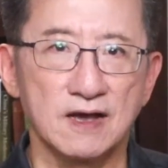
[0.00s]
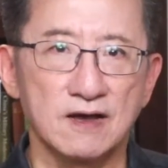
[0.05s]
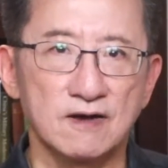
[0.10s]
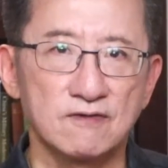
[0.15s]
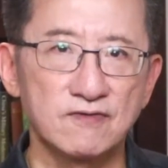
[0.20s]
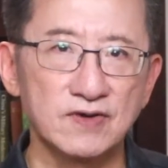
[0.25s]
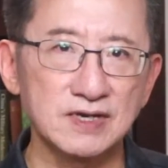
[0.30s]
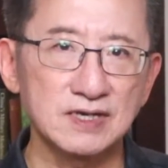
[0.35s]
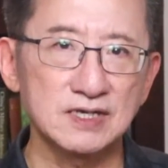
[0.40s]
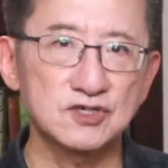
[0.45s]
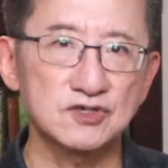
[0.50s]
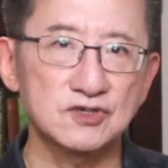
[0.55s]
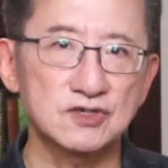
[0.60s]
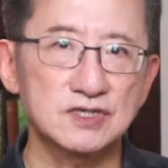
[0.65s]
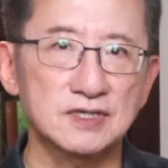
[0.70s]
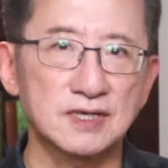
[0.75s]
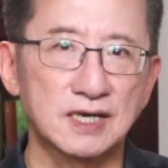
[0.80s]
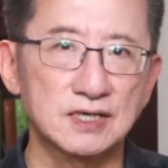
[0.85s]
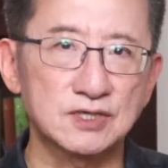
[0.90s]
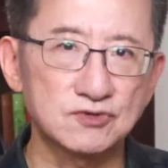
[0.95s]

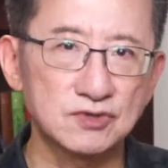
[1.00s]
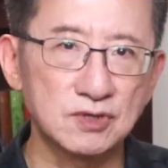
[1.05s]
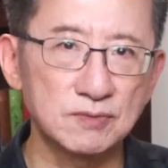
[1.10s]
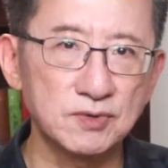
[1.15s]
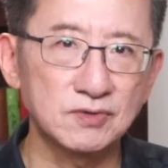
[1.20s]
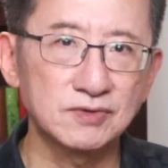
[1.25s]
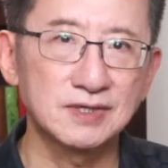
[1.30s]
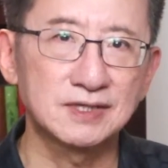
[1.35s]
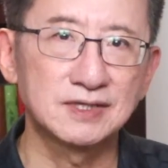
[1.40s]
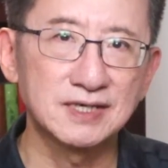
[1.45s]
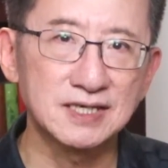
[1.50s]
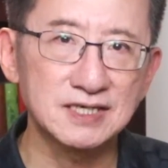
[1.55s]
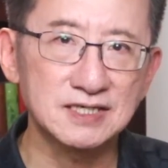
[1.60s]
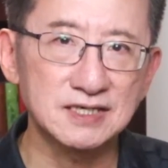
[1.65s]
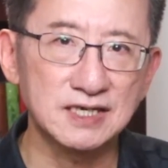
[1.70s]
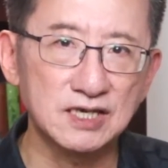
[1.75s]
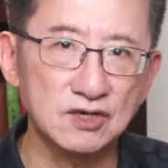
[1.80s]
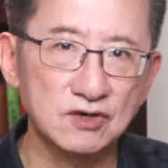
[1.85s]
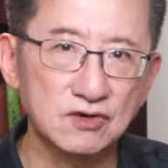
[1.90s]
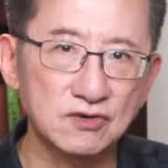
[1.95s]
Villagers attribute this
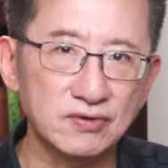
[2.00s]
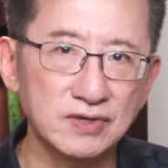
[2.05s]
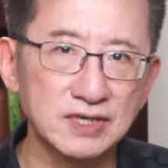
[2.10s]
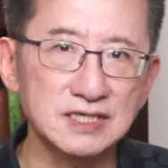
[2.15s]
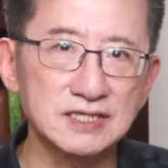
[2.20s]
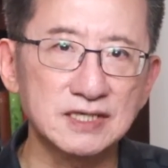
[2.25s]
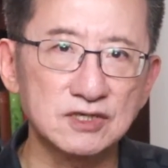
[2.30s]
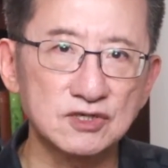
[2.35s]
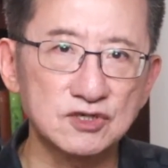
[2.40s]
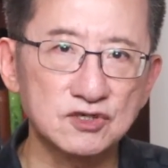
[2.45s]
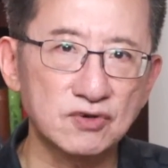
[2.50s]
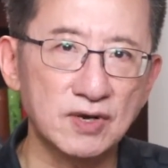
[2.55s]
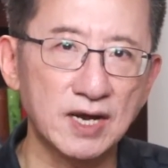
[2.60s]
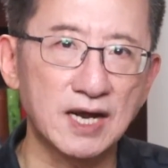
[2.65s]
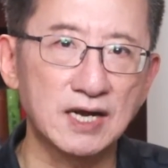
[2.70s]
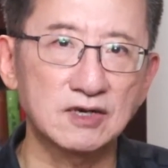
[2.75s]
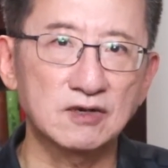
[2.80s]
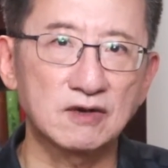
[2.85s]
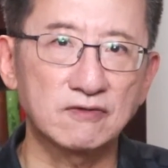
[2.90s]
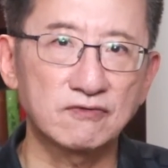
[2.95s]
increasing
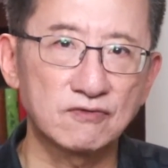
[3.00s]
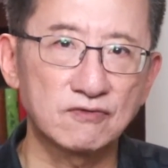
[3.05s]
trend of